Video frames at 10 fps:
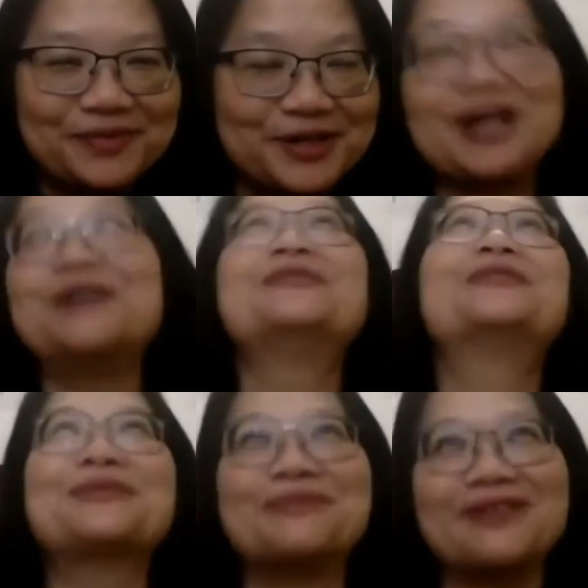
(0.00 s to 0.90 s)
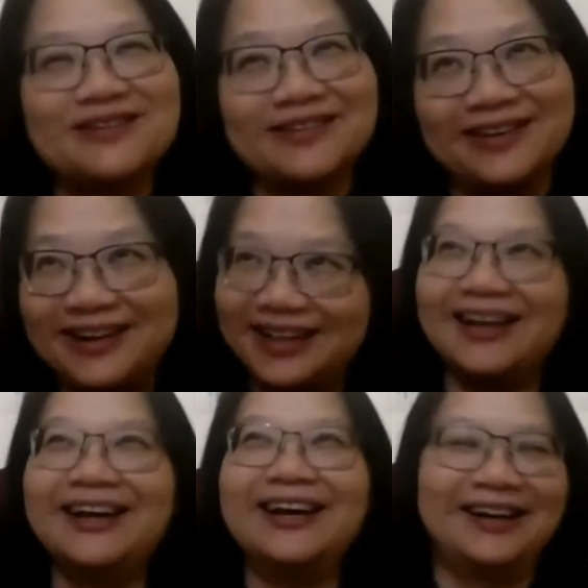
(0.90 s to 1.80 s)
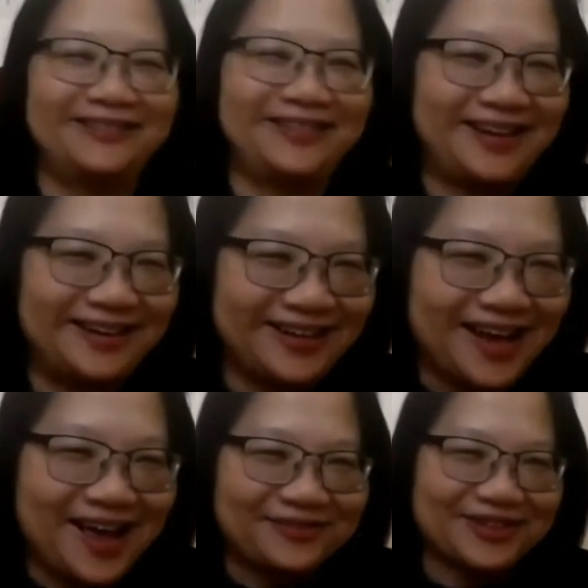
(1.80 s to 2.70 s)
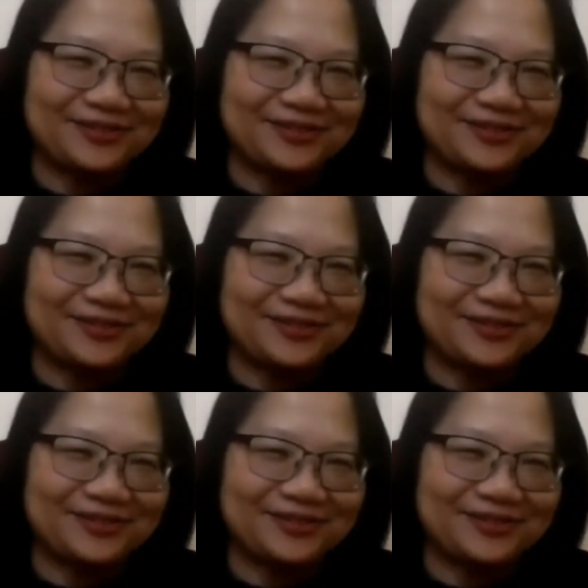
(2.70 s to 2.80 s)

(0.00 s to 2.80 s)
By the time you're branding, right? They have to